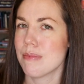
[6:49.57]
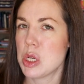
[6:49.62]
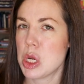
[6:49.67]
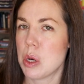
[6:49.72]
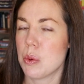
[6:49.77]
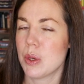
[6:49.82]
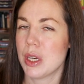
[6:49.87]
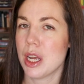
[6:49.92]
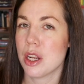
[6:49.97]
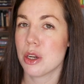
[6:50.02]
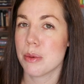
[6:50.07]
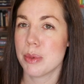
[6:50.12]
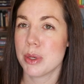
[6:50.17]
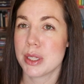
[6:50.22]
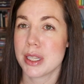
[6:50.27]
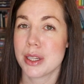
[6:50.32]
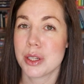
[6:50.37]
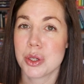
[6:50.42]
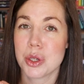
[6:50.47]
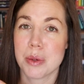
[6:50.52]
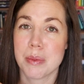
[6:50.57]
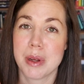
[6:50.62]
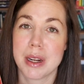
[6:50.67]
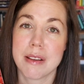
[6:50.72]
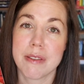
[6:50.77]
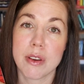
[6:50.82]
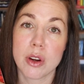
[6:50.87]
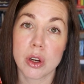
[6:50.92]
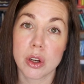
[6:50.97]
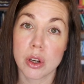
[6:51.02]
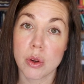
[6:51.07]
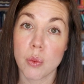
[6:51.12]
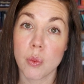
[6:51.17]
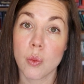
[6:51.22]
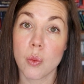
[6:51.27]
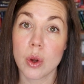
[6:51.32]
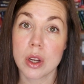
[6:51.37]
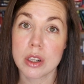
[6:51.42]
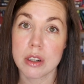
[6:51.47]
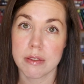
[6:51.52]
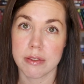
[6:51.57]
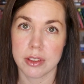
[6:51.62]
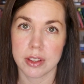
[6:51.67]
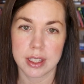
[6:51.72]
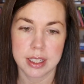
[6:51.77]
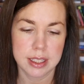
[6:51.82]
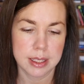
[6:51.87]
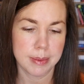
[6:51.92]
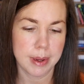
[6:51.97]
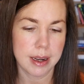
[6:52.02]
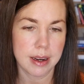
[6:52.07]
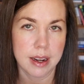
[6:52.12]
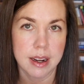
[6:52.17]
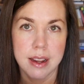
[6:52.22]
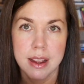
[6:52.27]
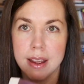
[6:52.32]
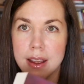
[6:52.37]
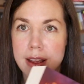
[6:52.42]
Not 100% sure, but I've heard wonderful things about it.